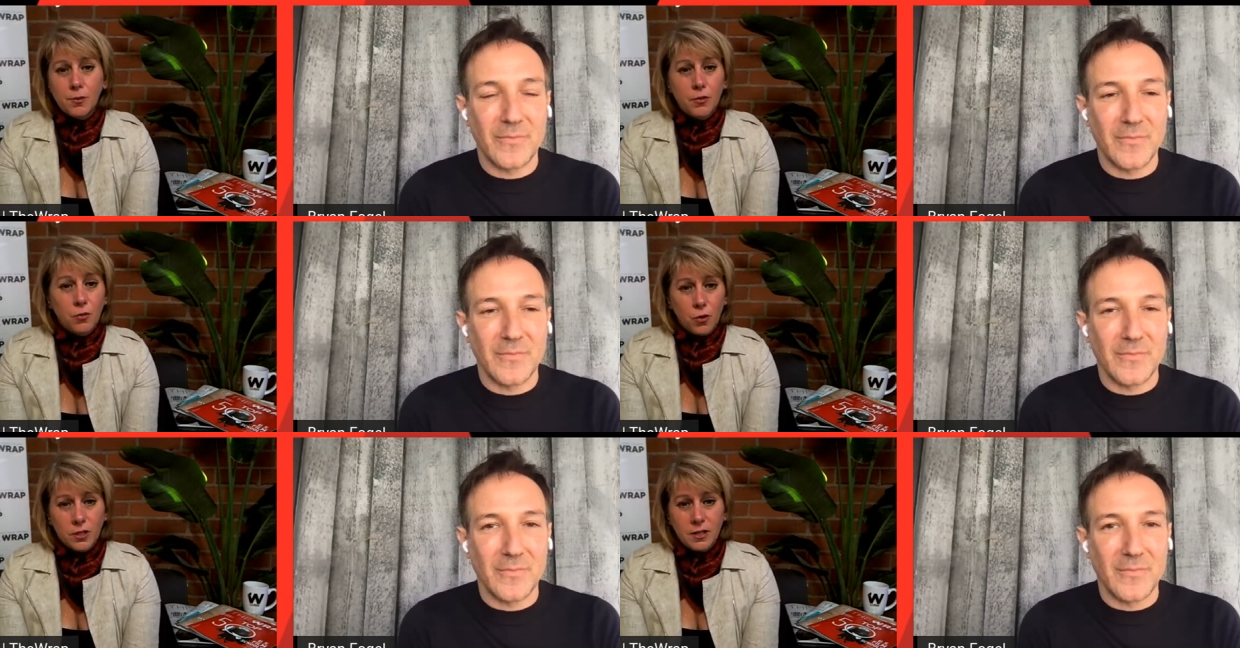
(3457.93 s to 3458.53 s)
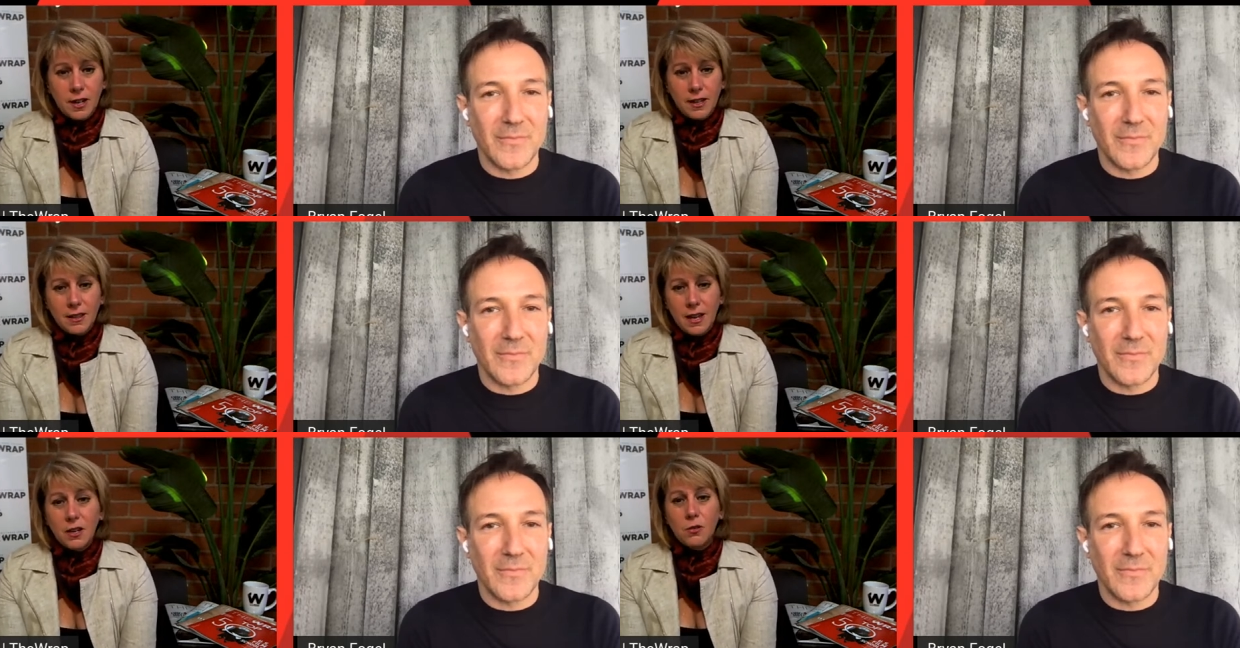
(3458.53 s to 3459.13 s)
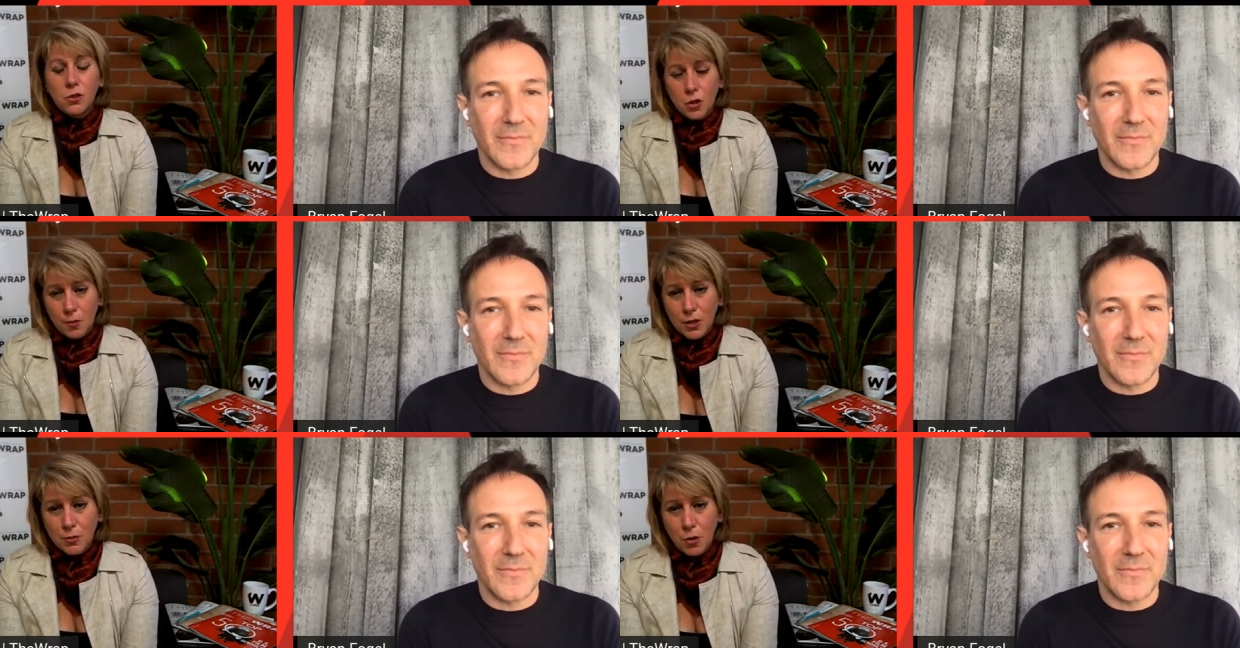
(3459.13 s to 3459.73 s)
Speaker 1: But for today, thank you so
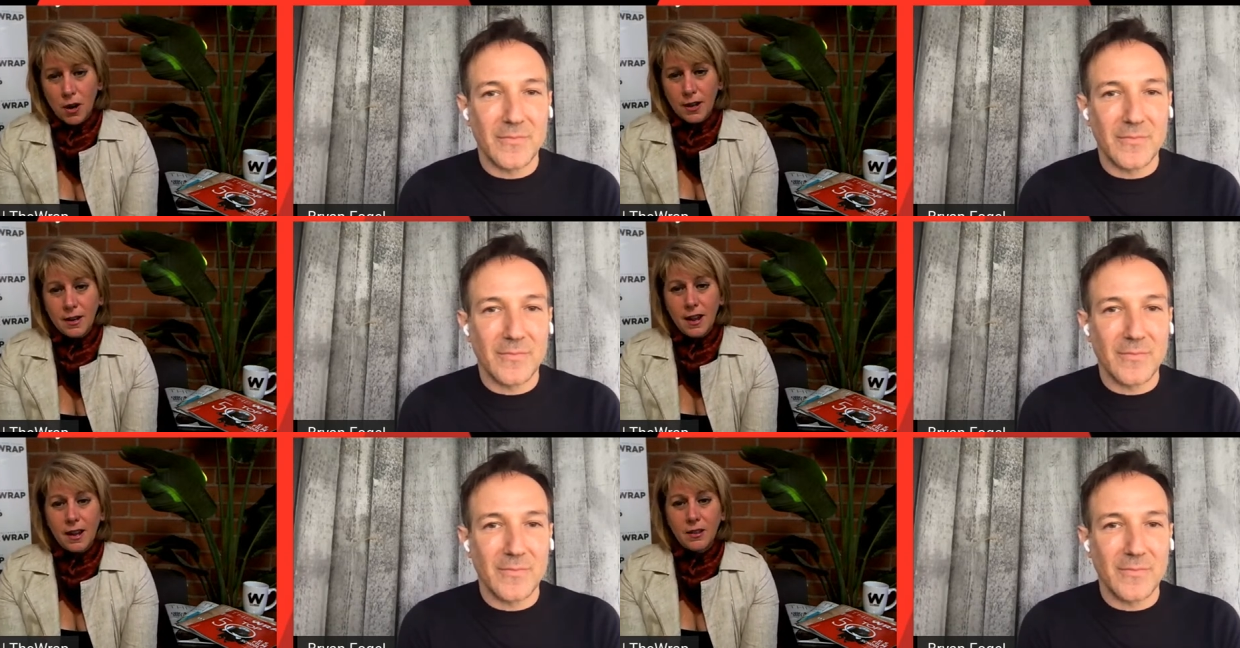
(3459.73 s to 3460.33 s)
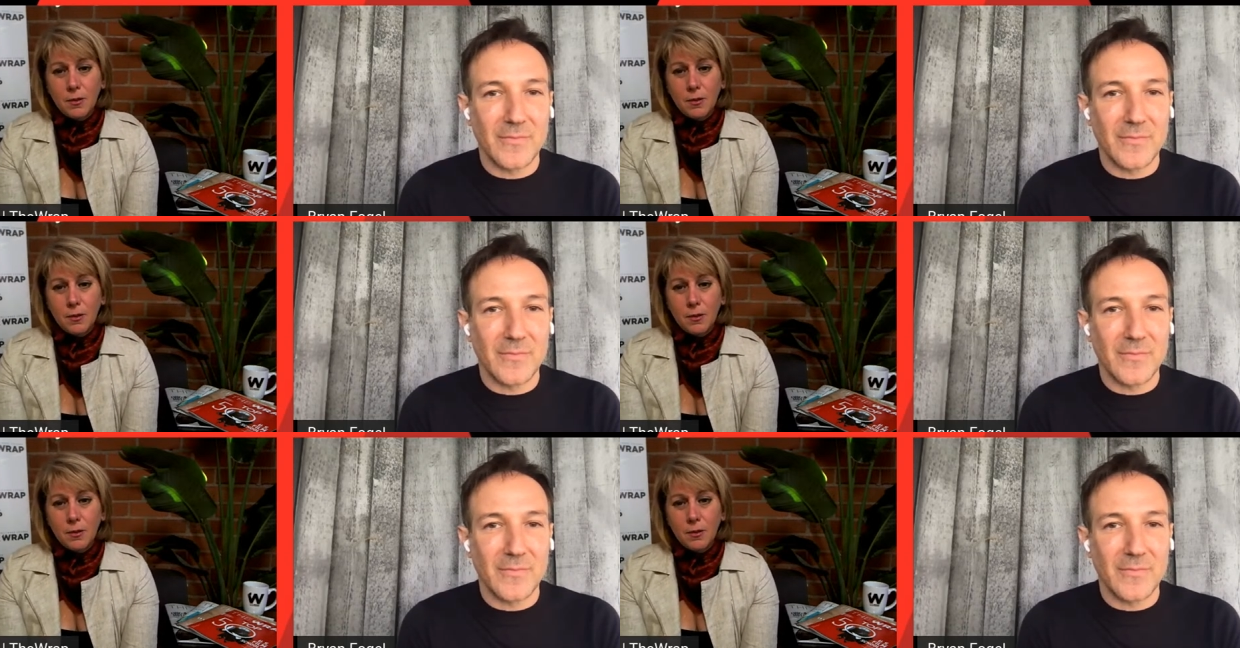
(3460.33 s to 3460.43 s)
much, Bryan.